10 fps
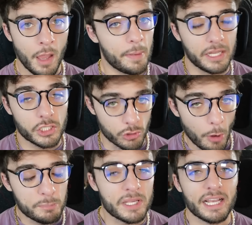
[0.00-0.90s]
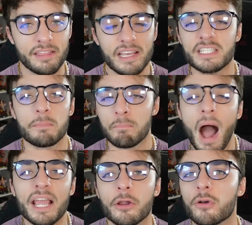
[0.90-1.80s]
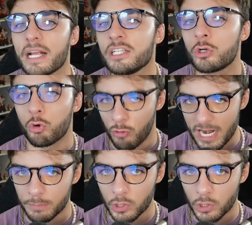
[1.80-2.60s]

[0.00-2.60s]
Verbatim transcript: Because tropes like this mire incredible